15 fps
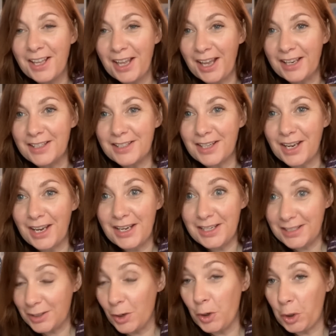And
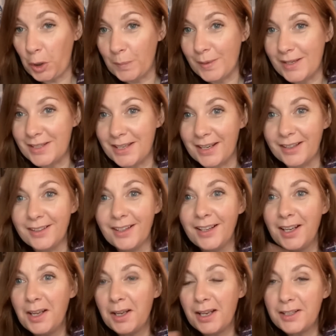he's not commenting
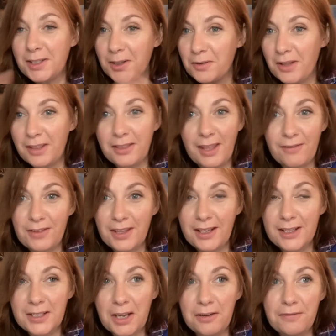until
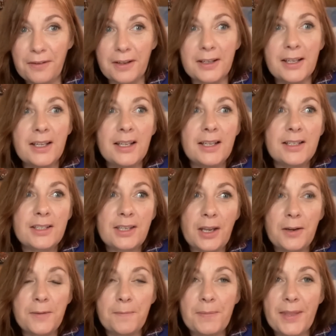everything is over.
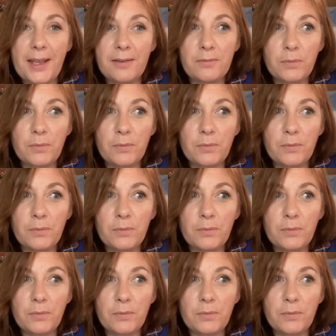So